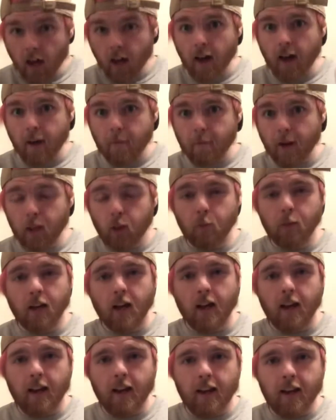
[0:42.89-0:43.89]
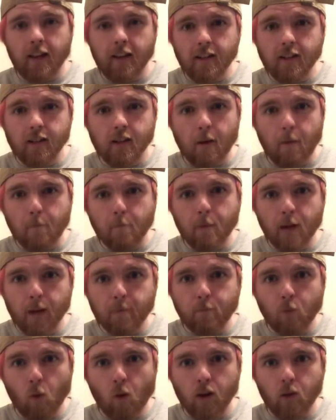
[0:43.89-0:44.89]
Matthew McConaughey is a
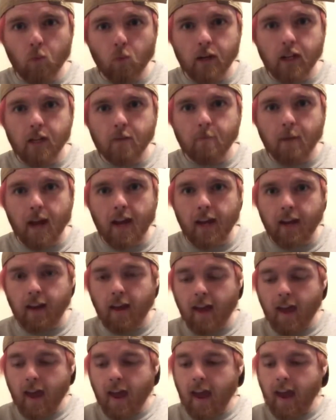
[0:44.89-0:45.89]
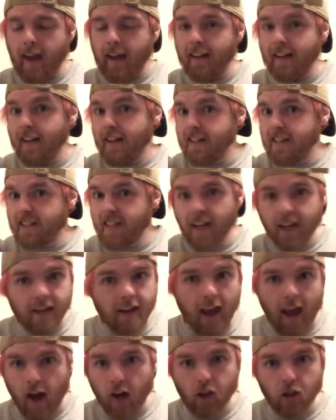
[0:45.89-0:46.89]
big boy weed man, and he's
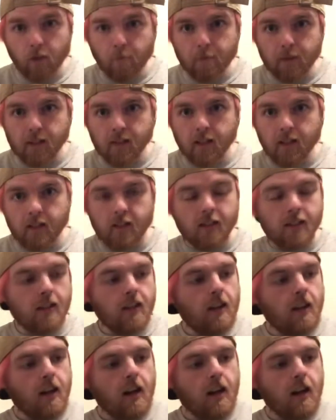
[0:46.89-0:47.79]
getting out of the business.